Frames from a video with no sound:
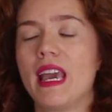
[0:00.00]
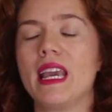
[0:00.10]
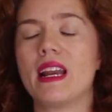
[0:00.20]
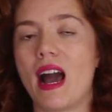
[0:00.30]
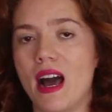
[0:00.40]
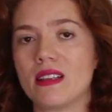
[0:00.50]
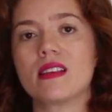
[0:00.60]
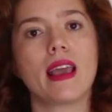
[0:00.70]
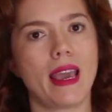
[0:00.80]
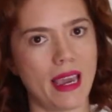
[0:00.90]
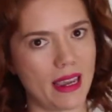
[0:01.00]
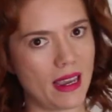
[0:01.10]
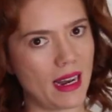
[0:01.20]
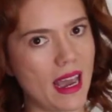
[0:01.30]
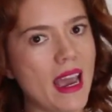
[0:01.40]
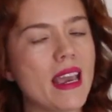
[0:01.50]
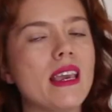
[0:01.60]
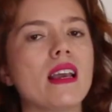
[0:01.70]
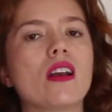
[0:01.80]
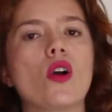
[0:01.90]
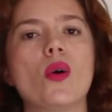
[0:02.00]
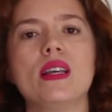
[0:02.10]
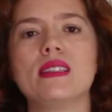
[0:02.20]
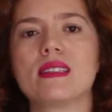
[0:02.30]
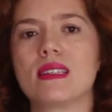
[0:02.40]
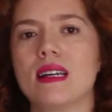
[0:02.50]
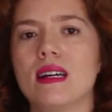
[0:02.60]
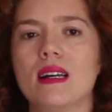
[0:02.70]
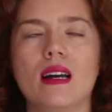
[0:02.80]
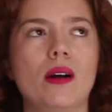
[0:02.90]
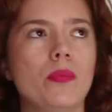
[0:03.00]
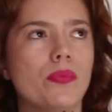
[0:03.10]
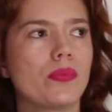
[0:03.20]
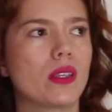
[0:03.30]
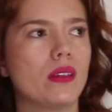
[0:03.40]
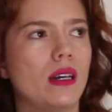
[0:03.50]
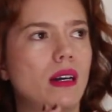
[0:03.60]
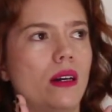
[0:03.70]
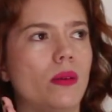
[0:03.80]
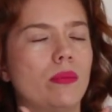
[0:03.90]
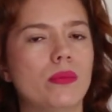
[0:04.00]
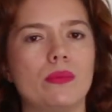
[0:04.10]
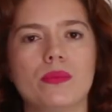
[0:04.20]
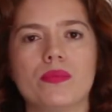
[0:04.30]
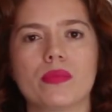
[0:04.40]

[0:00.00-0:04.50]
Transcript: It has ALA, coenzyme, um, um,